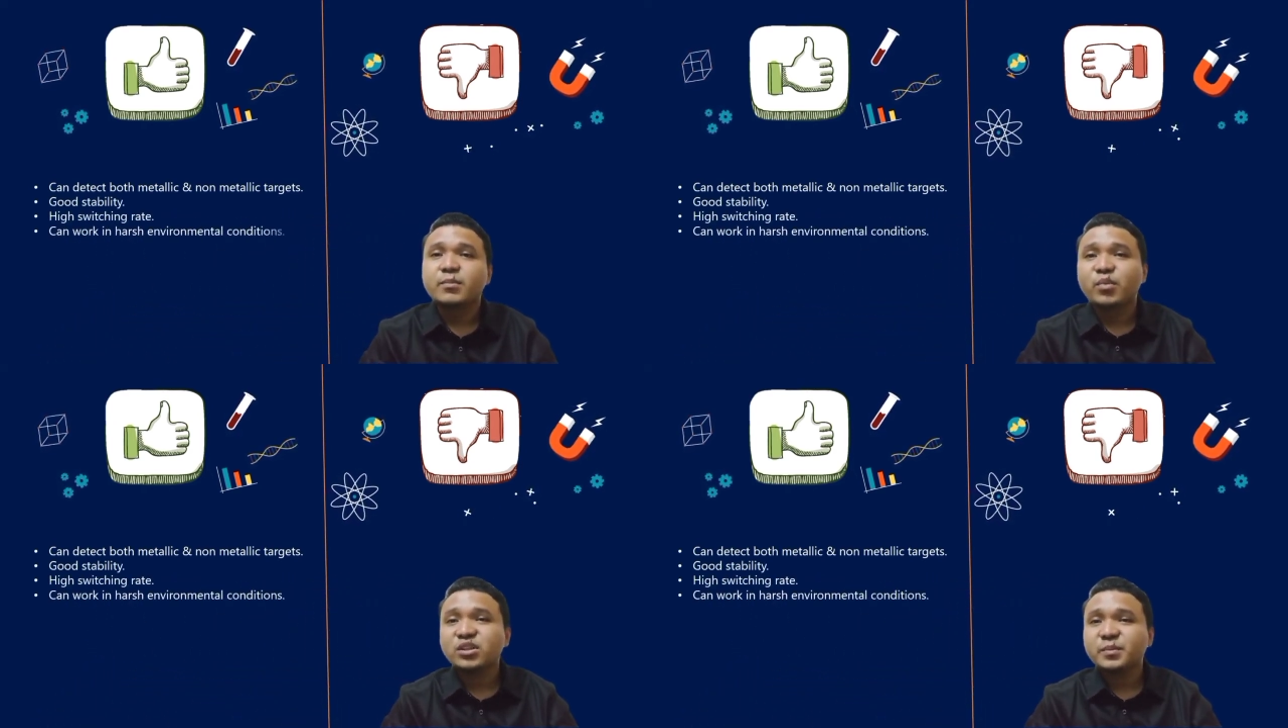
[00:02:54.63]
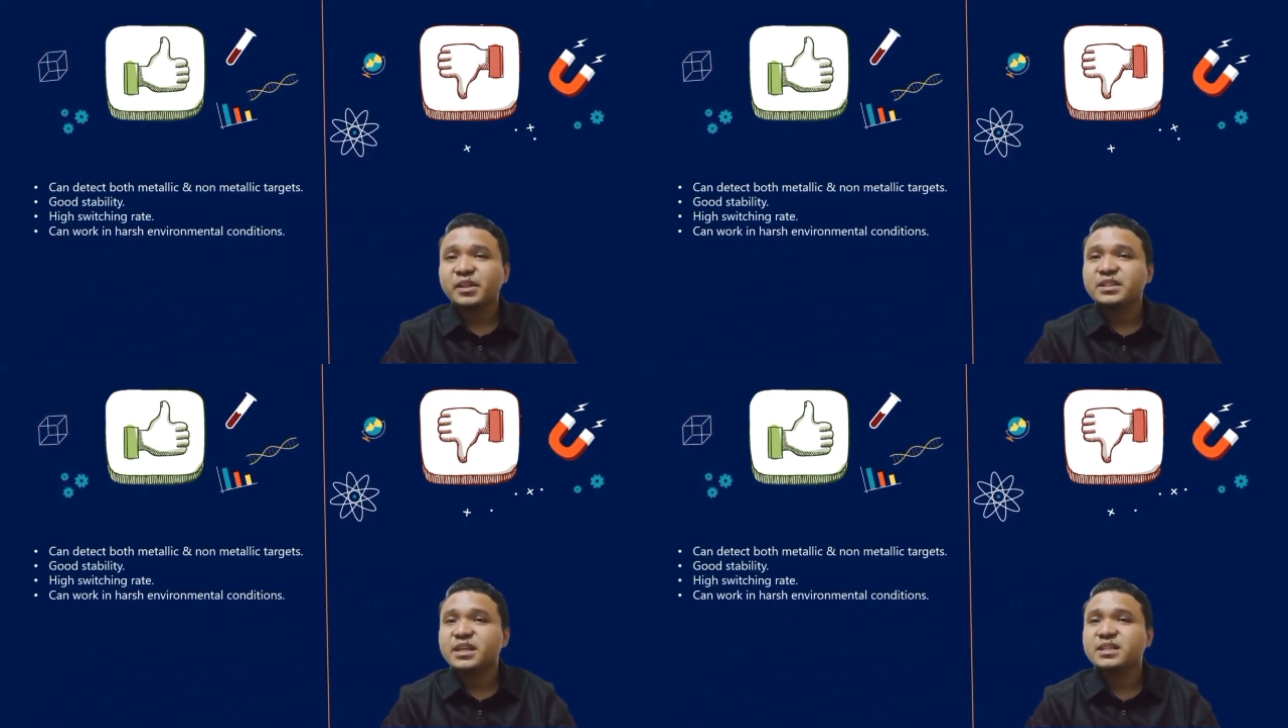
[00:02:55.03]

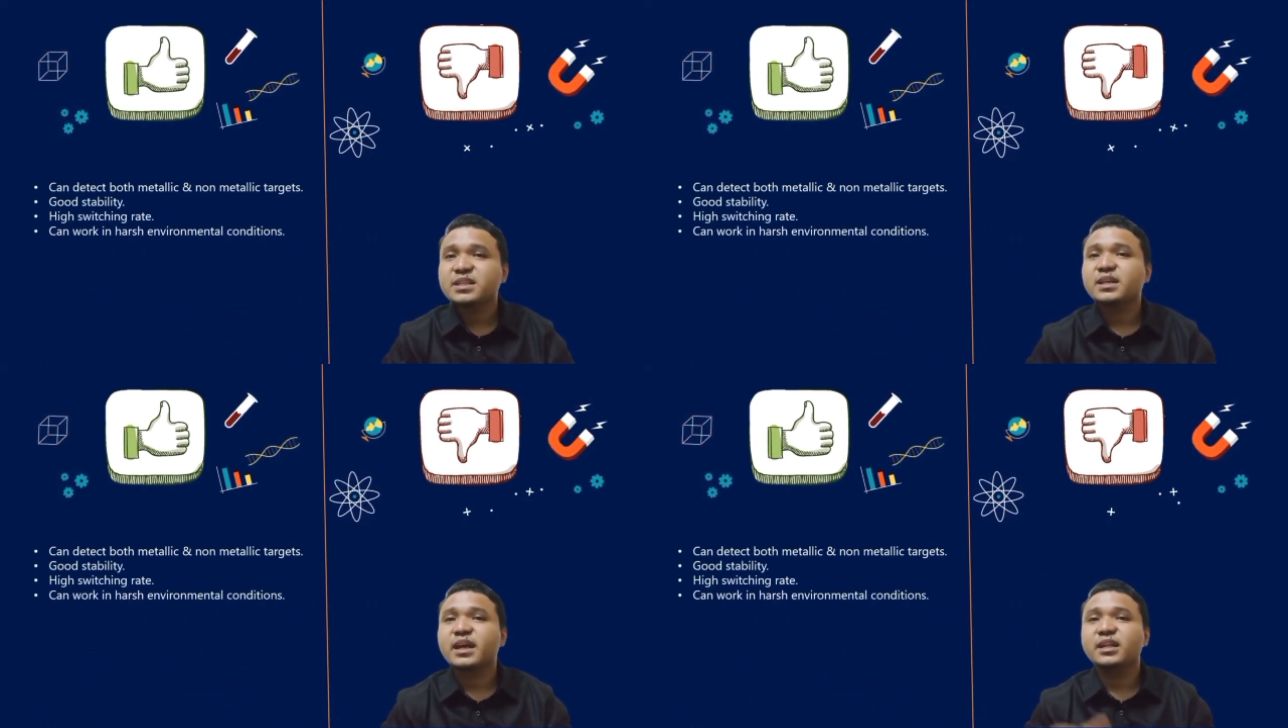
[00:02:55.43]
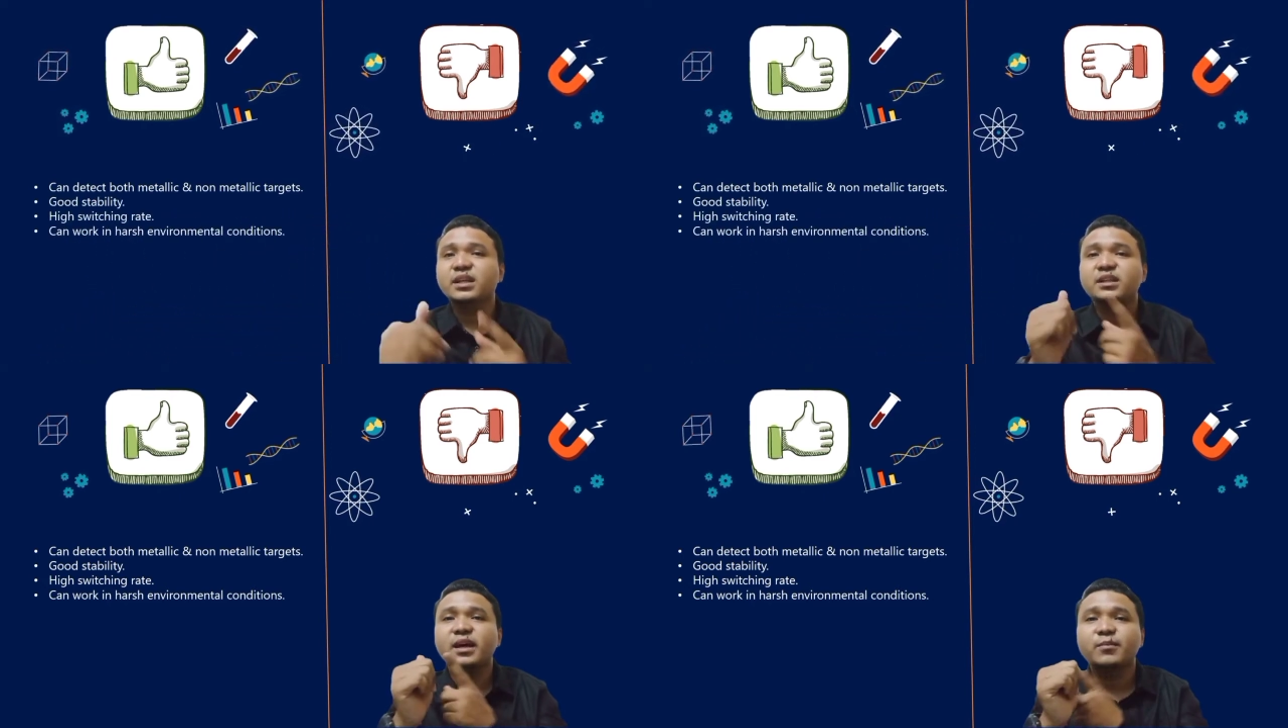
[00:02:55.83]
Proximity sensor can
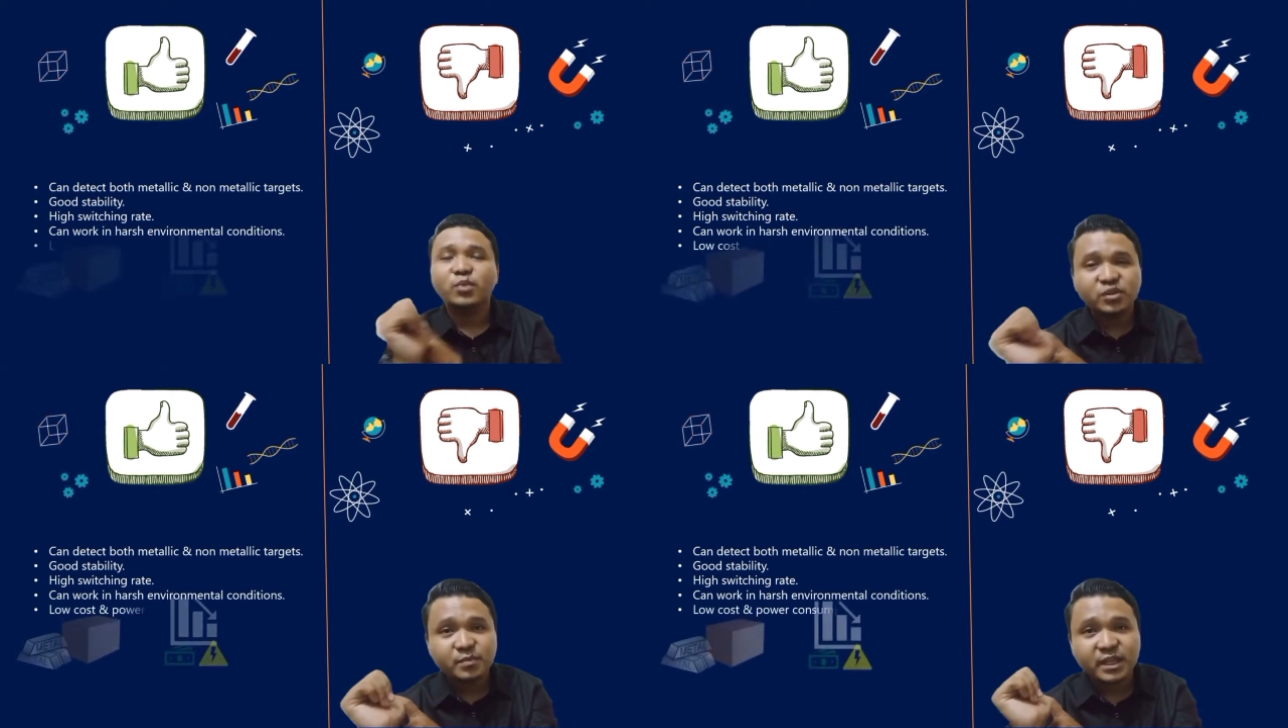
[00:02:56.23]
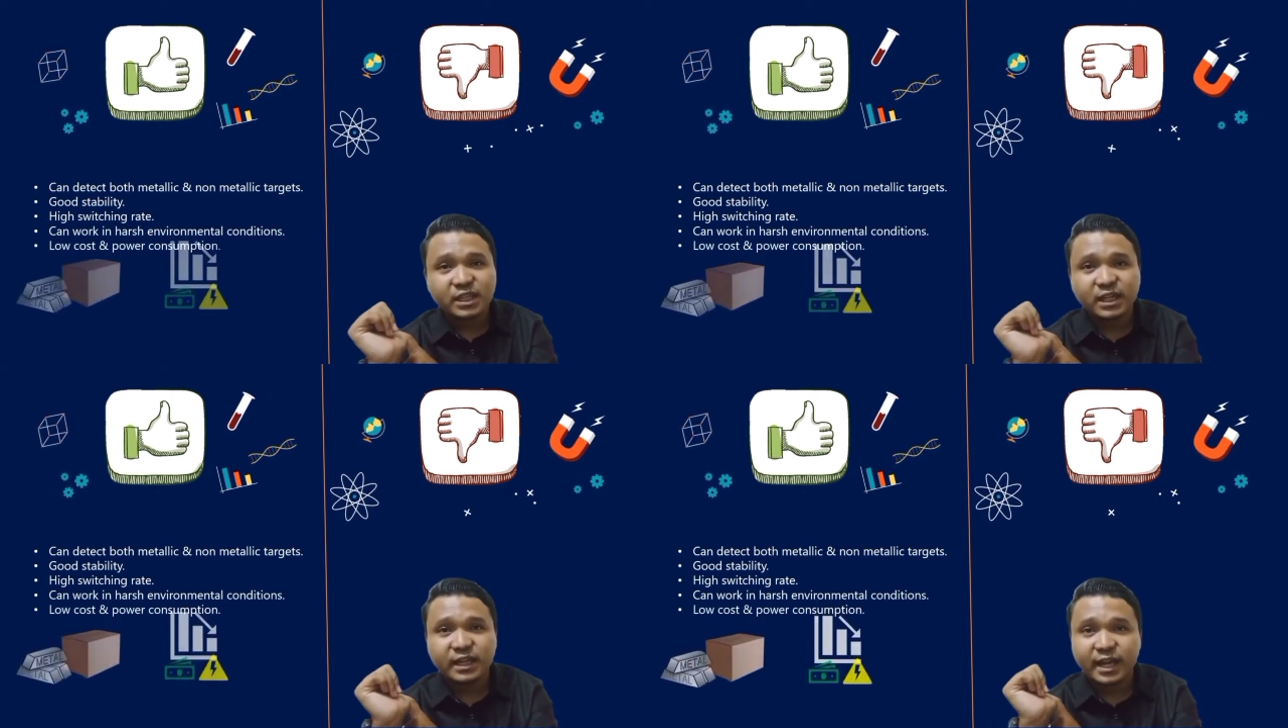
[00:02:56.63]
detect both
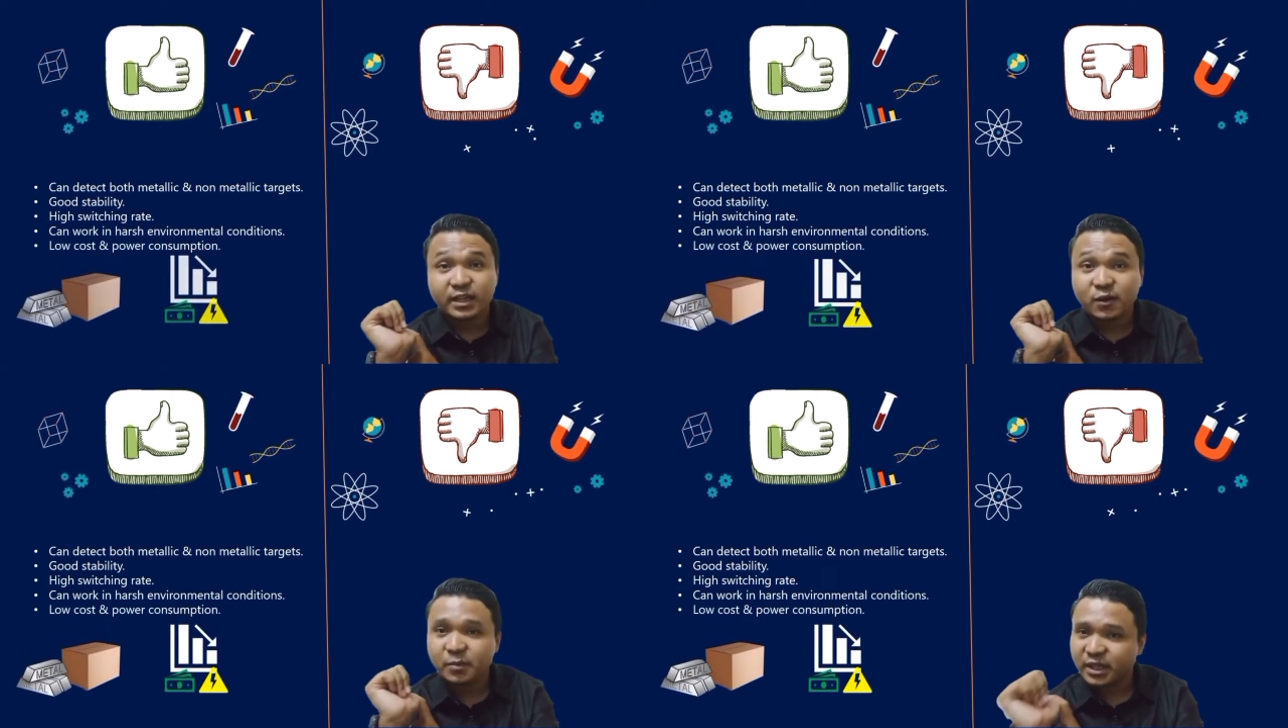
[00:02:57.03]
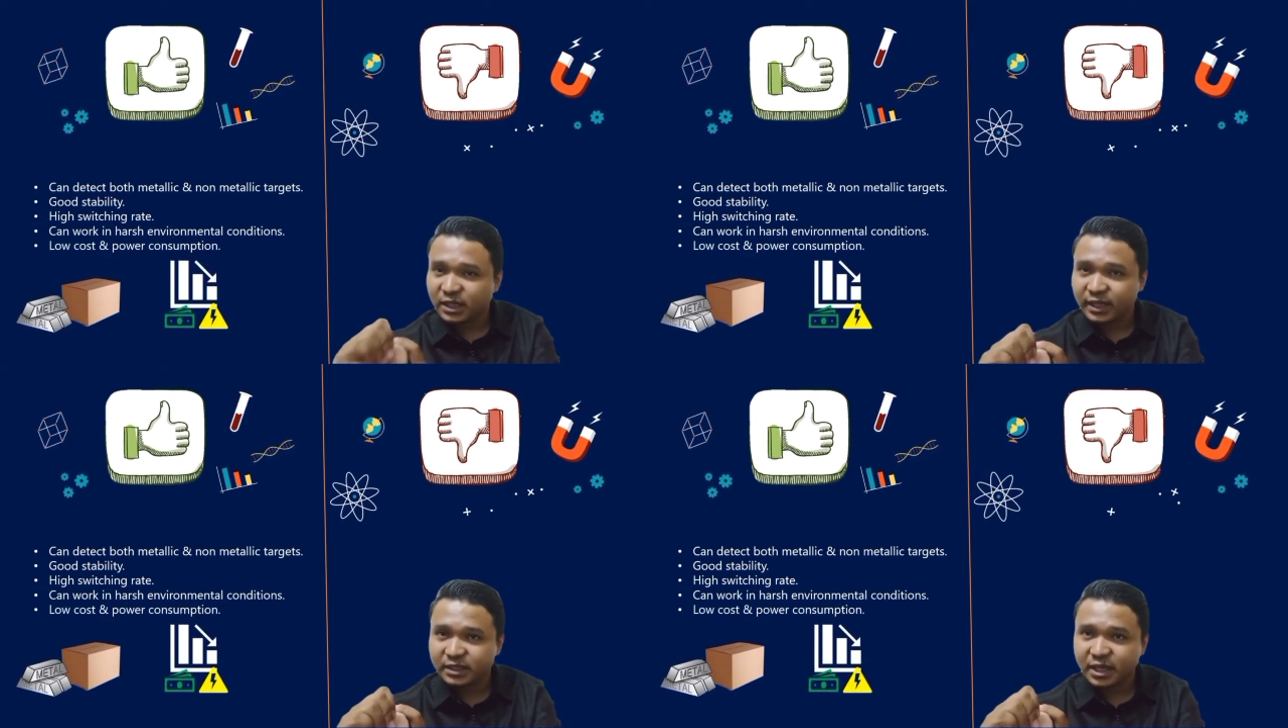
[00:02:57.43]
metallic and
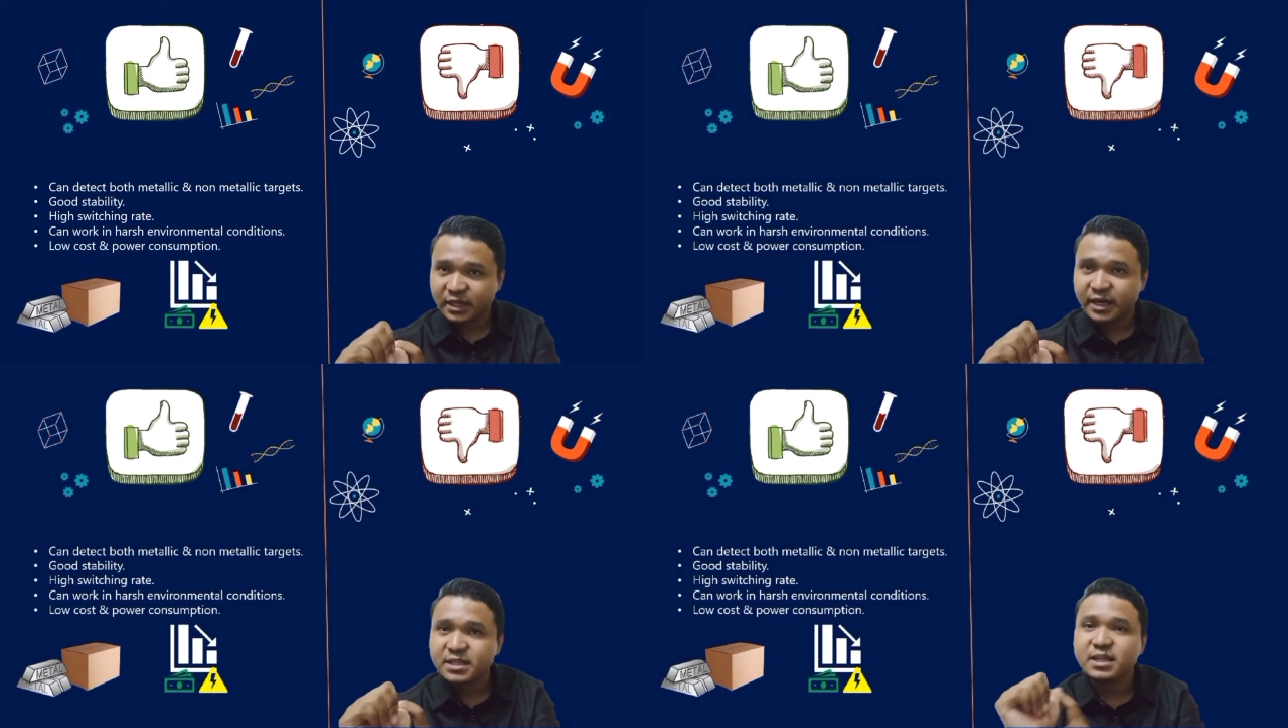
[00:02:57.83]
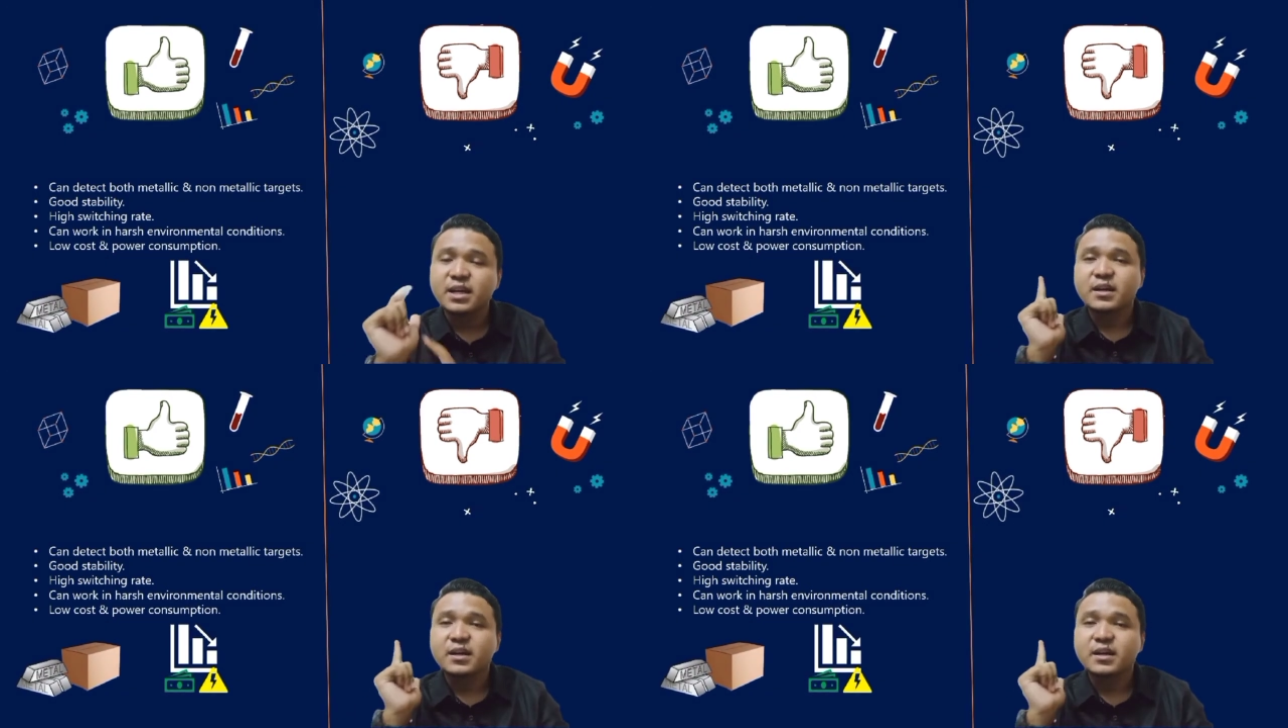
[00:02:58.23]
non-metallic targets,